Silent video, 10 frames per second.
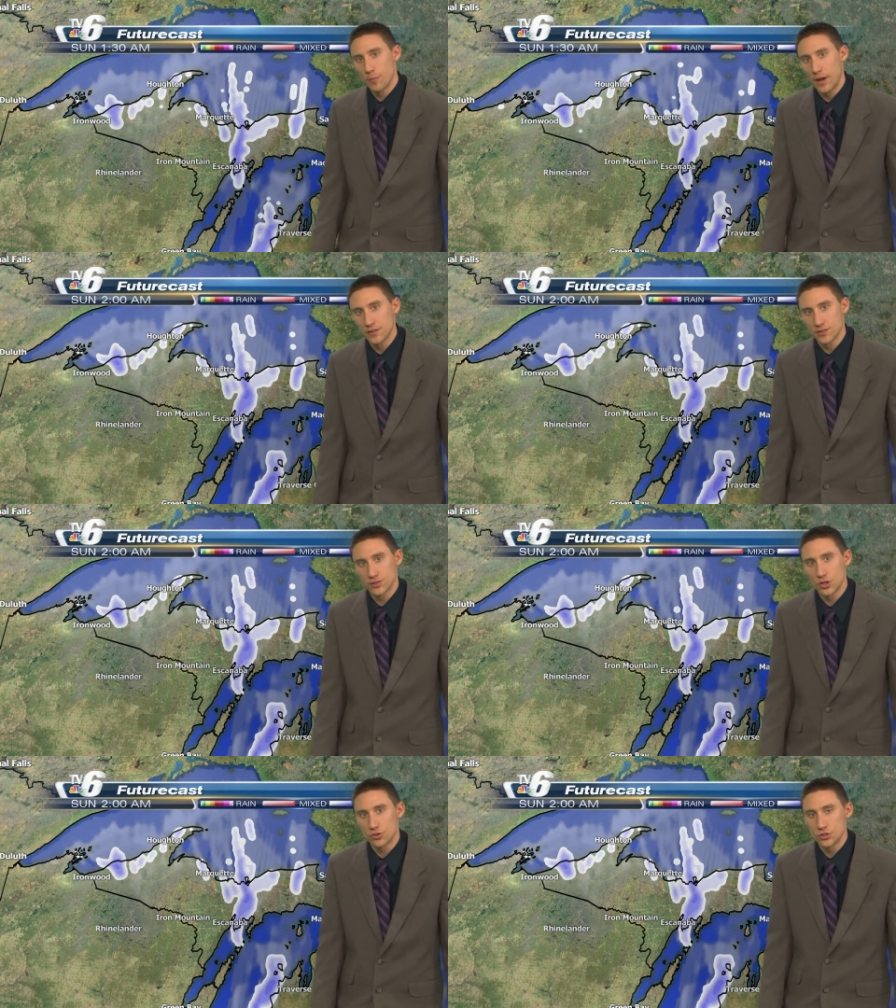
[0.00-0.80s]
bands of
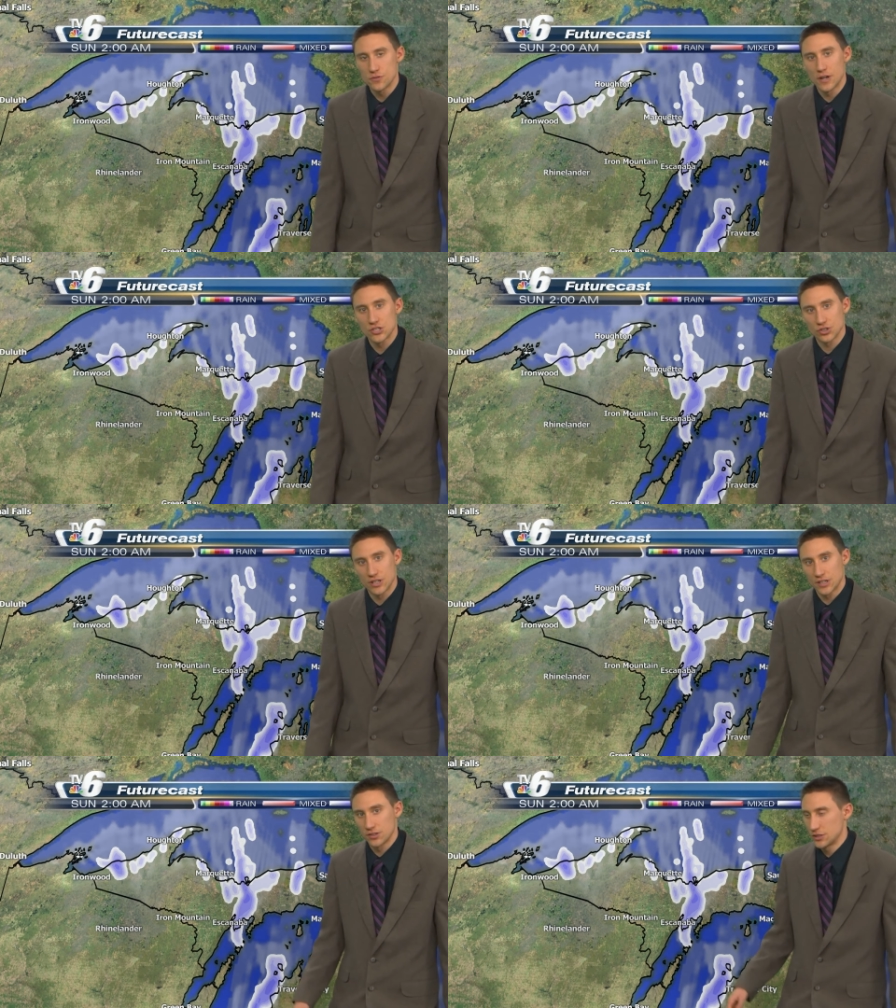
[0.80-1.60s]
snow do eventually
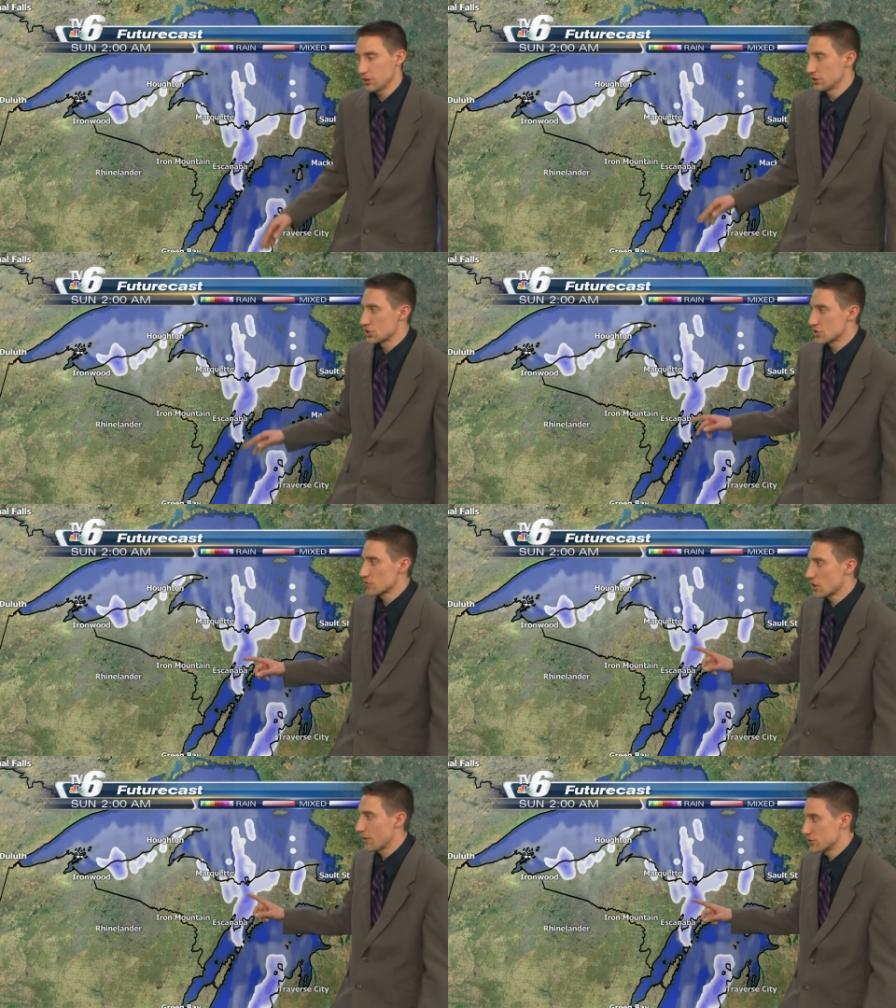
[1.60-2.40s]
continue to shift
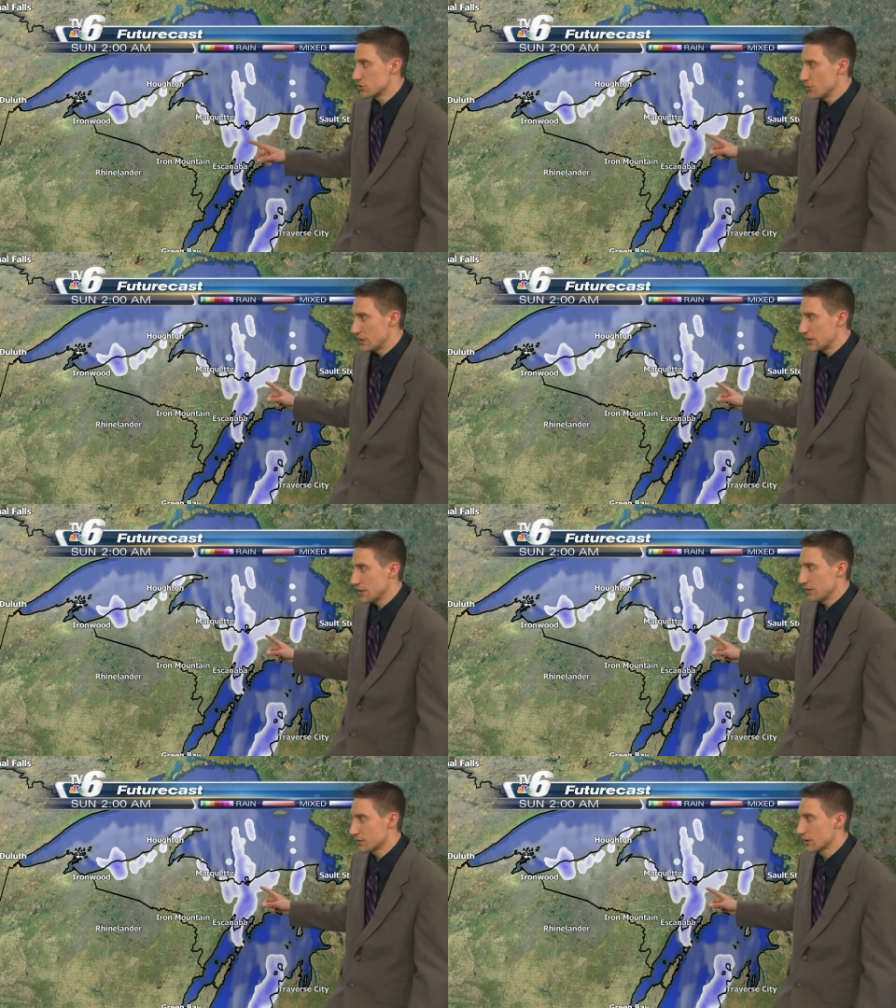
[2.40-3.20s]
off to the
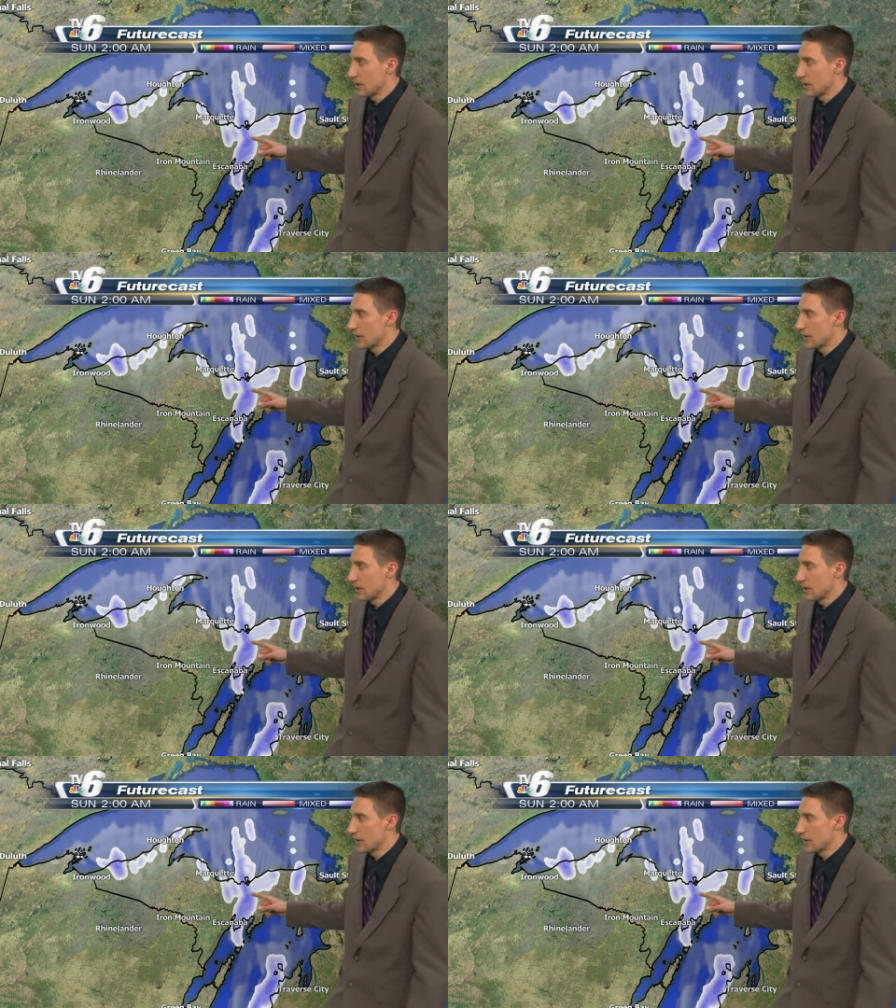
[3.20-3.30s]
east